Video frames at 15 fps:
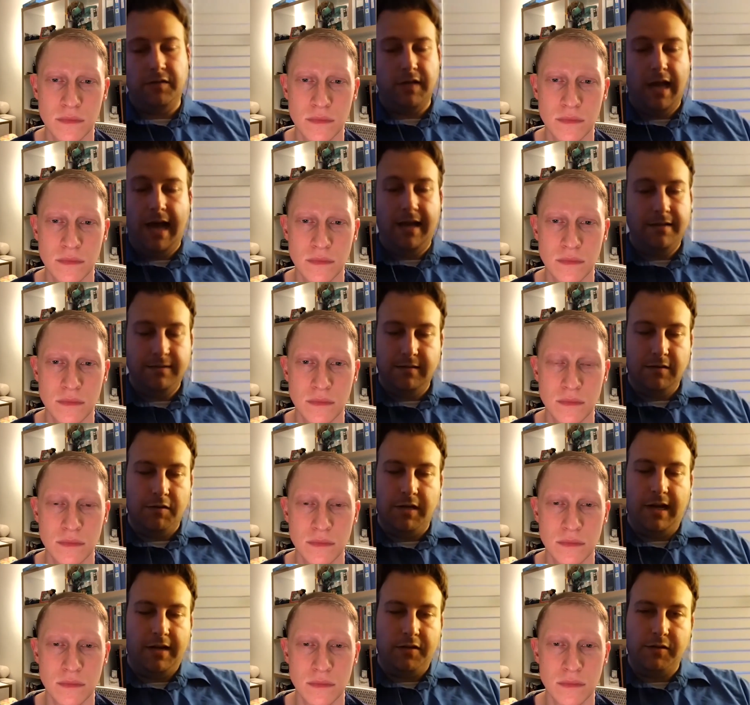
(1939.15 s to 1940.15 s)
Speaker 1: or not or
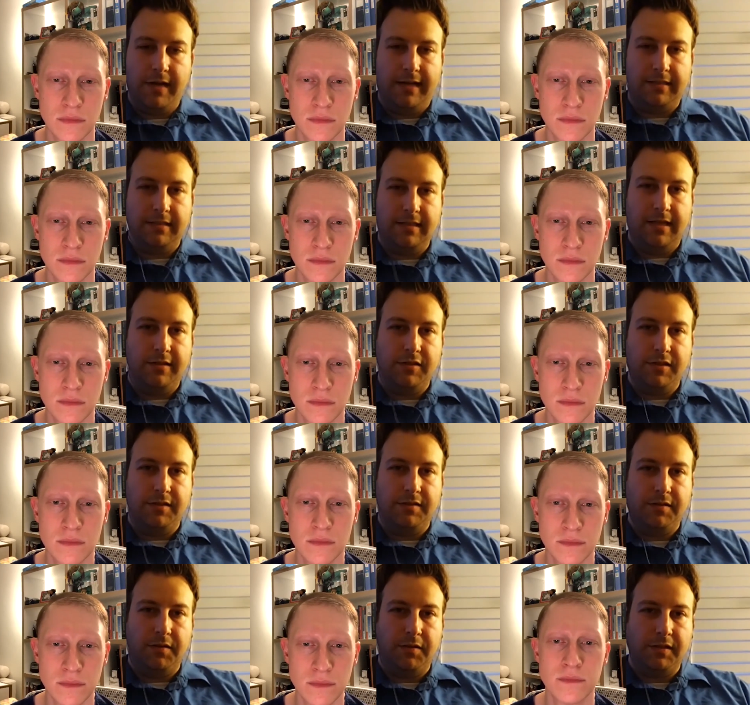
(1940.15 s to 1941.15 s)
not attract
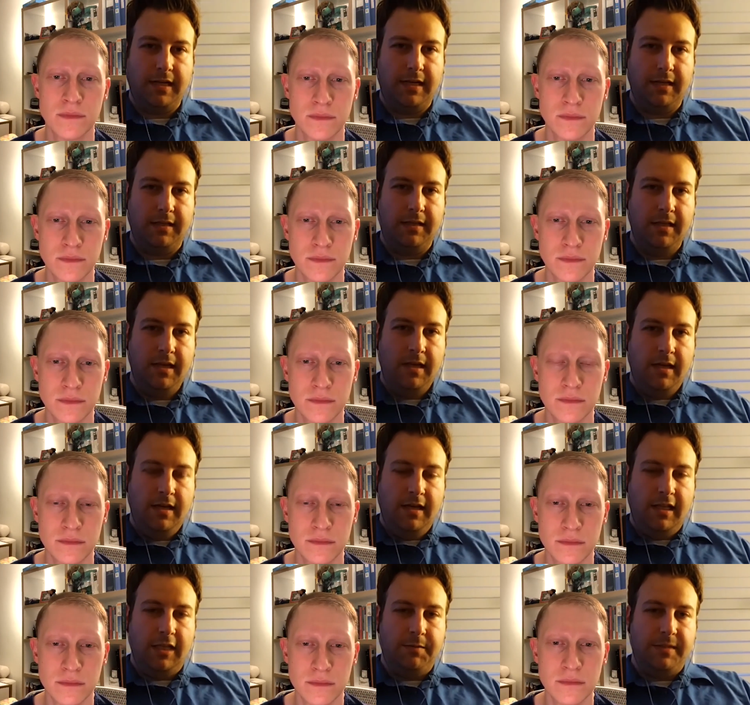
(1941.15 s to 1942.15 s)
attention. So it's kind of a
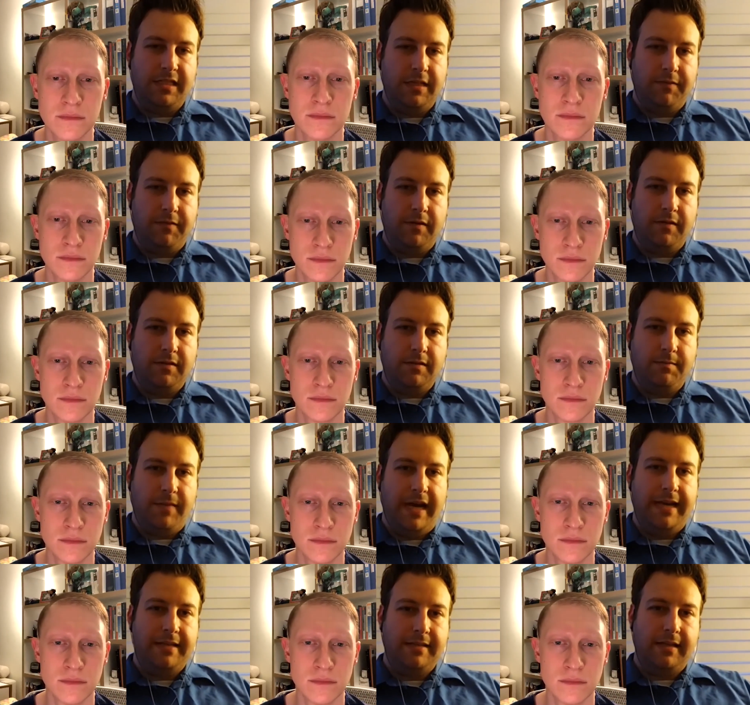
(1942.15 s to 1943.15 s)
little bit different
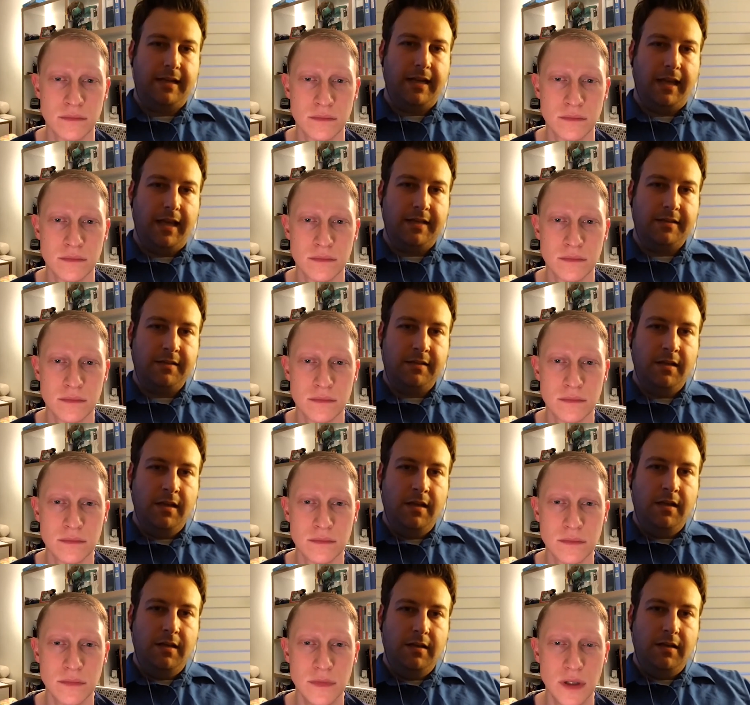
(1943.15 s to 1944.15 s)
mindset, I guess.
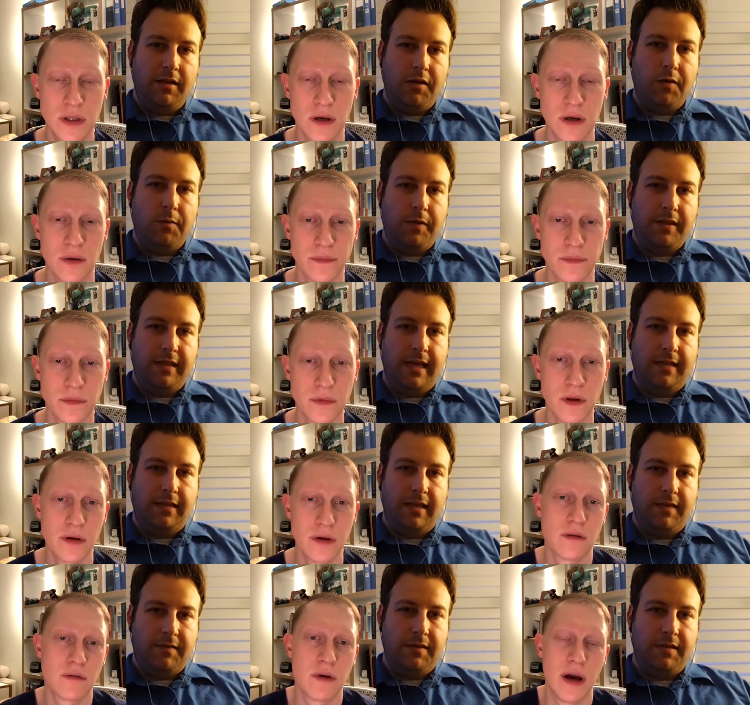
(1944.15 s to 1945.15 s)
Yeah. You know, with that. No,
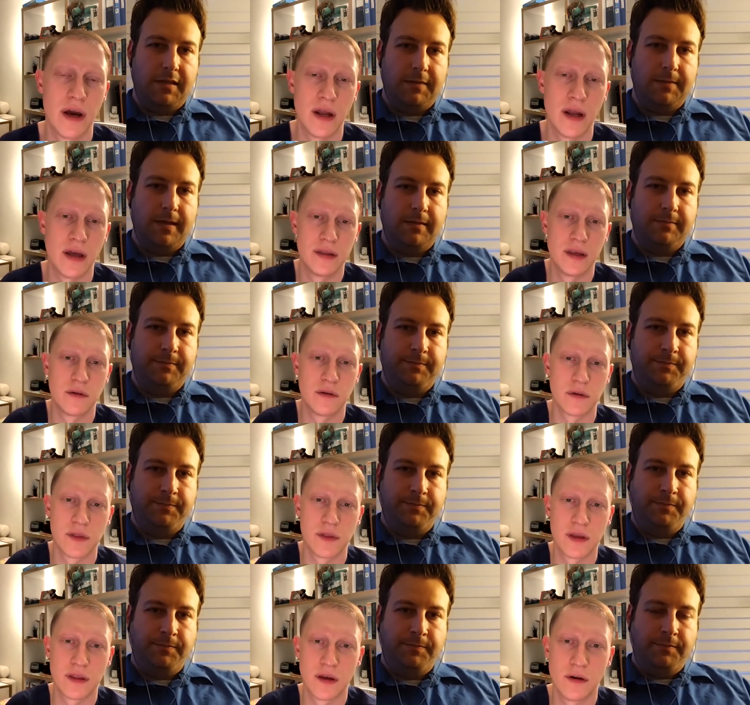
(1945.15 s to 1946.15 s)
you're
Speaker 2: right. I think
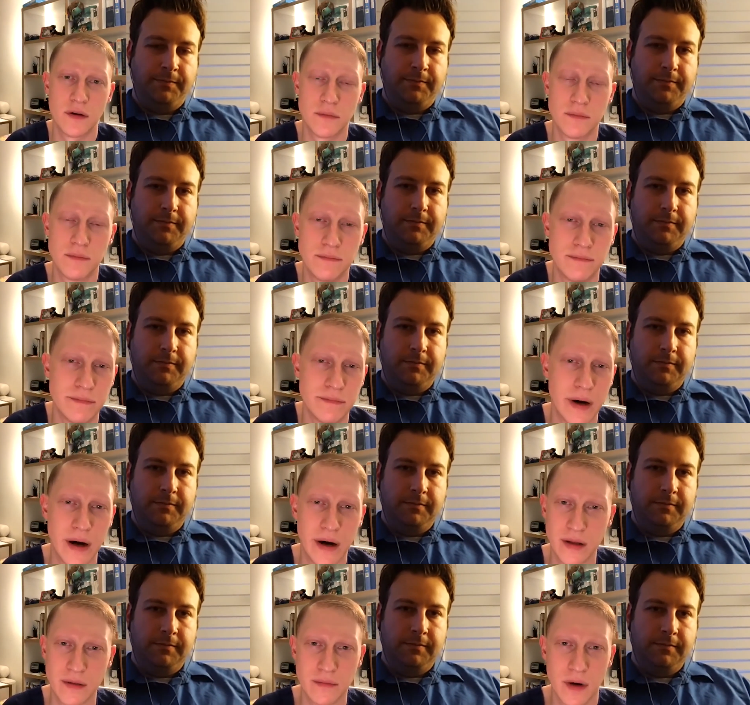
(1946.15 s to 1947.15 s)
with like the whole
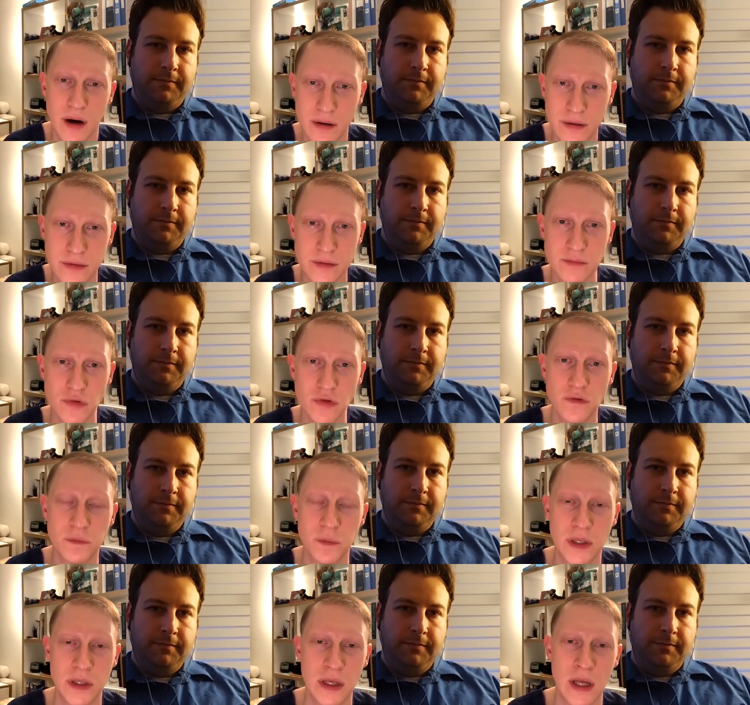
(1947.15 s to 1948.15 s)
body mods
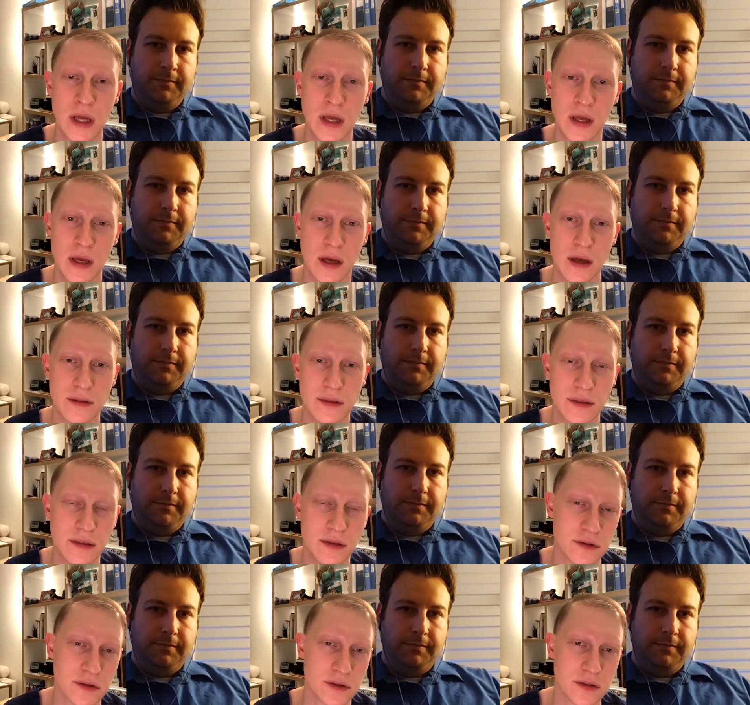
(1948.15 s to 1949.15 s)
movement, uh,
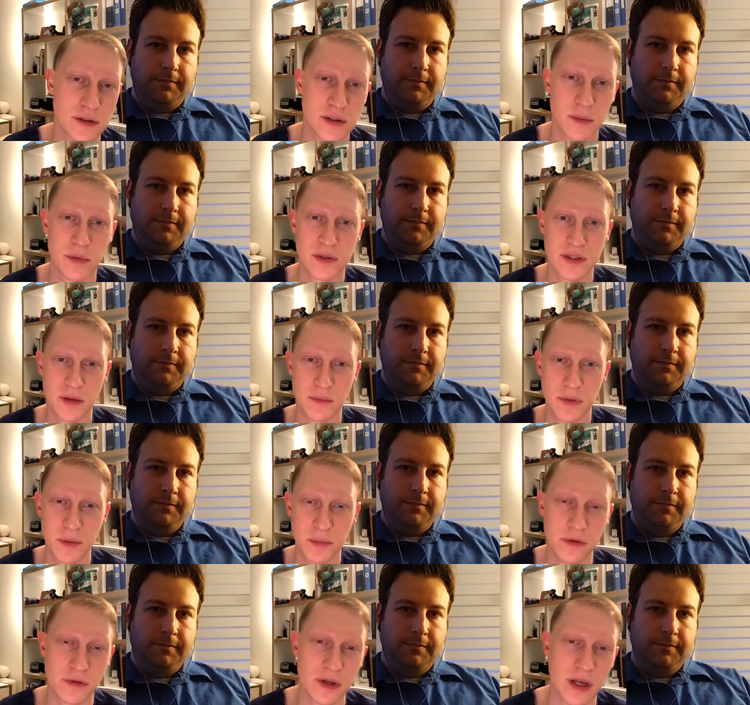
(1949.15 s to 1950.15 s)
those are some of the same
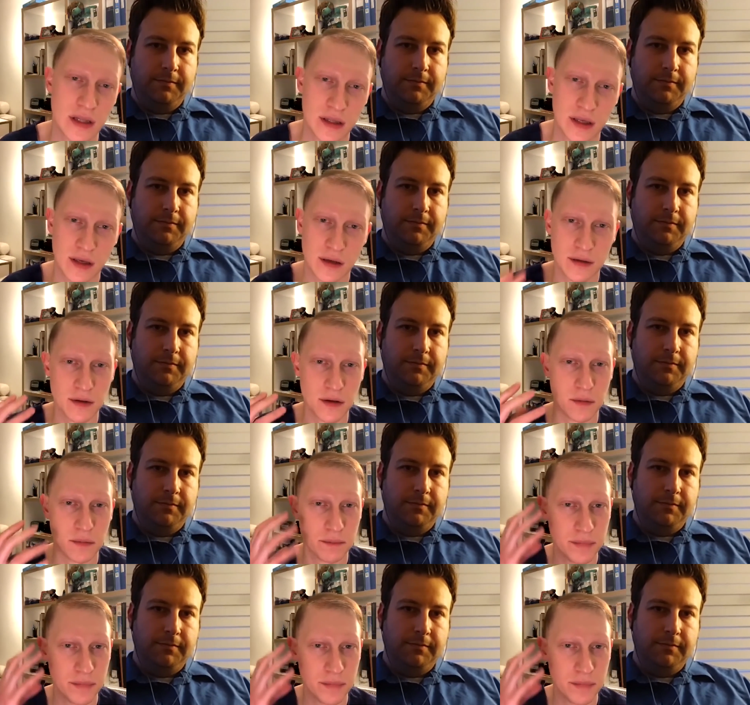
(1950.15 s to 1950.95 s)
people who get like you know